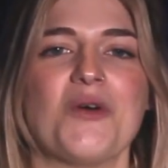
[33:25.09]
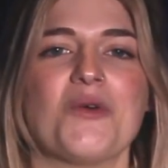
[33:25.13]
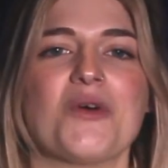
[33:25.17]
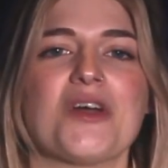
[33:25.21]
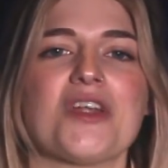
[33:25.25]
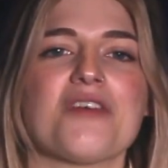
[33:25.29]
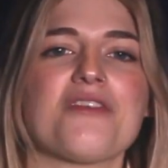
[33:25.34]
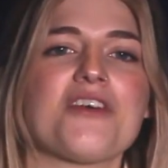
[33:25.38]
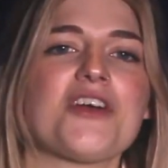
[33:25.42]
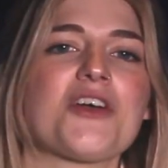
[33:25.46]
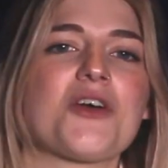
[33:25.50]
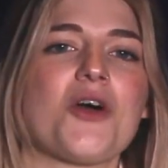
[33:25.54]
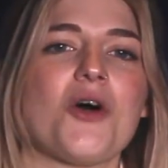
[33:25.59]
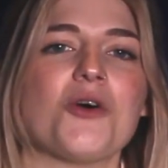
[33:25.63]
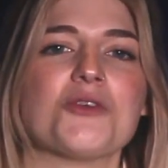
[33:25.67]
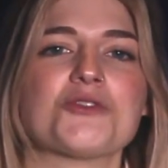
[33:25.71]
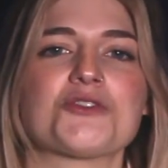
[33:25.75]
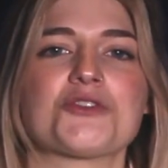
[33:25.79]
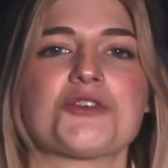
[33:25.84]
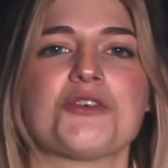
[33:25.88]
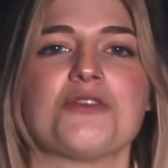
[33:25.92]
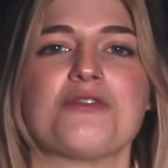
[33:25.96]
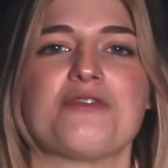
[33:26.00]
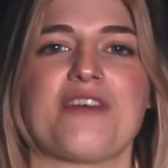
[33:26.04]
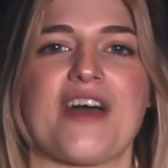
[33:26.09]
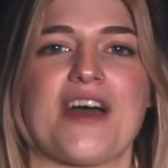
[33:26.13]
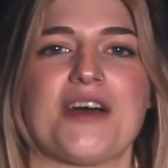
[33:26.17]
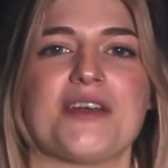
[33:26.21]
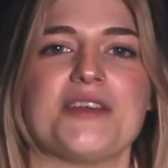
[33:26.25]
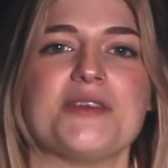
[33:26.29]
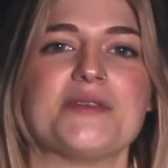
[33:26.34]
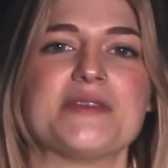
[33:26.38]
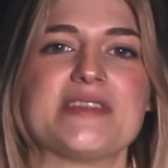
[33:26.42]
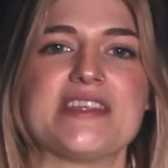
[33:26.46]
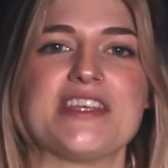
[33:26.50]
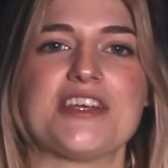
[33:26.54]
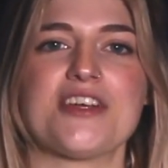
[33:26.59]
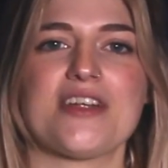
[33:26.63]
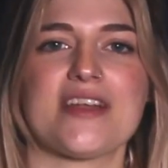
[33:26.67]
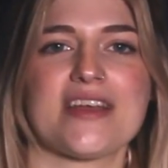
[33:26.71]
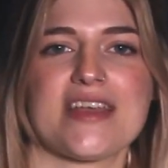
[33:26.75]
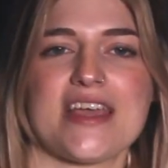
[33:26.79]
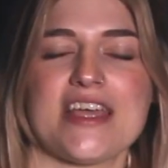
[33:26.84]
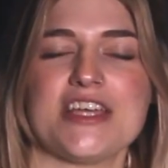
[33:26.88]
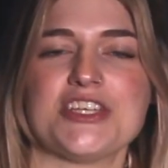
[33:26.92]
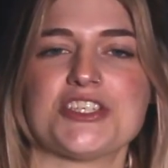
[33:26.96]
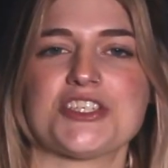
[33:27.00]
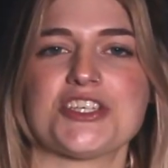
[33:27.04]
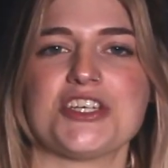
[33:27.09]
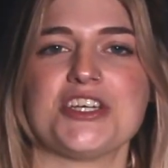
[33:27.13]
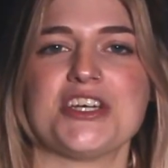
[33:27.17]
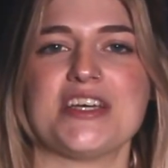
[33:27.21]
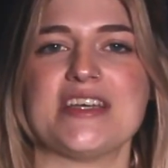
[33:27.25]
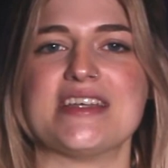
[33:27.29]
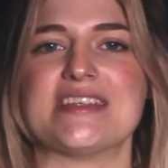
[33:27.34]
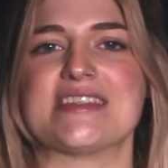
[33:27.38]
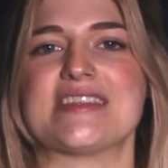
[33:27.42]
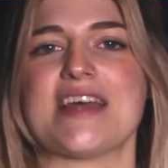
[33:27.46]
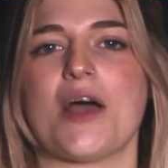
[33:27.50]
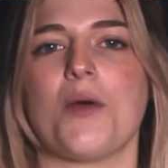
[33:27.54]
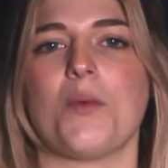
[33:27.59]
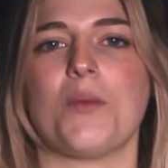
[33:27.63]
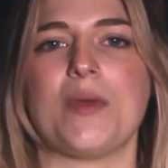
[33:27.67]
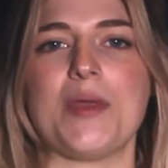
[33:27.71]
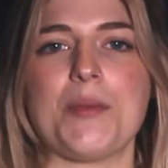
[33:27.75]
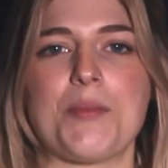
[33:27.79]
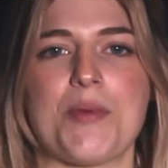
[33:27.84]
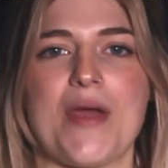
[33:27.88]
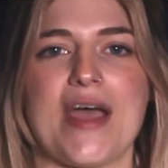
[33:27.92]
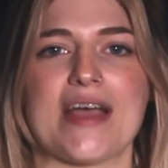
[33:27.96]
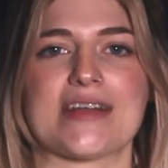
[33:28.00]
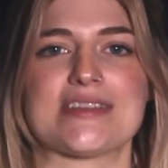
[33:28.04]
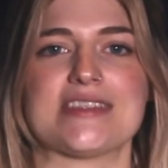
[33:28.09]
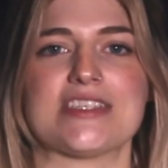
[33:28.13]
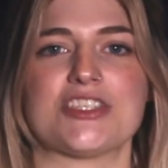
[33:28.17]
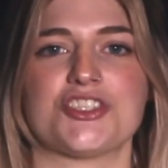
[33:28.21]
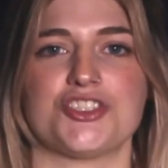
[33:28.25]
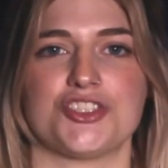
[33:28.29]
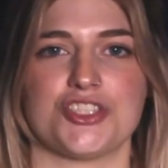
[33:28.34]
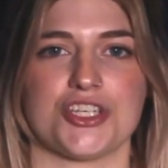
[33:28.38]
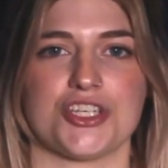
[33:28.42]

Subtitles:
One of our cultural values here at Acacia is that we practice